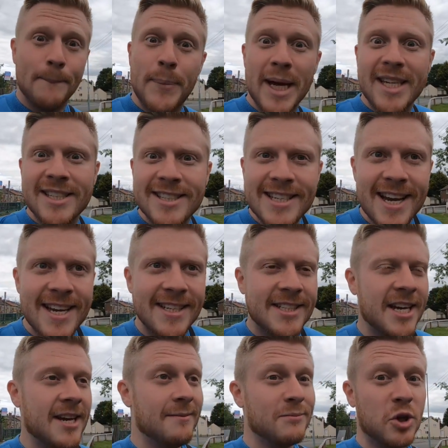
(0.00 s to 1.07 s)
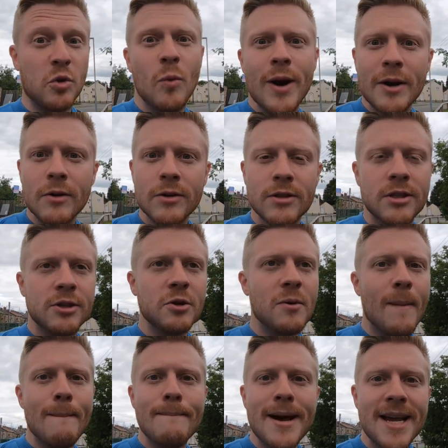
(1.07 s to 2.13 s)
big city teams who went on to
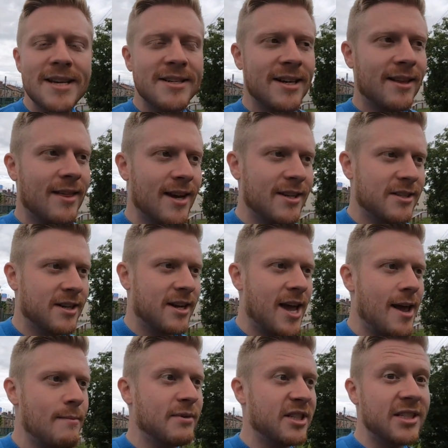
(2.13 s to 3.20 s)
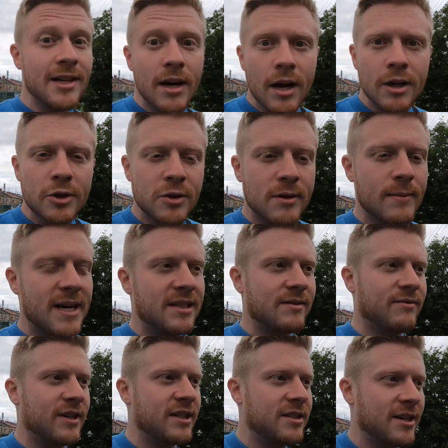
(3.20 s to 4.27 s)
do amazing things in the game and still are doing
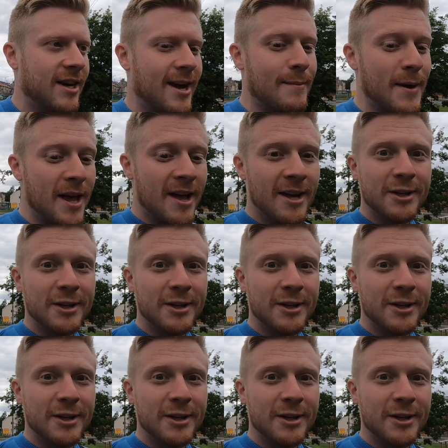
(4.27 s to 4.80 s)
amazing things in the game,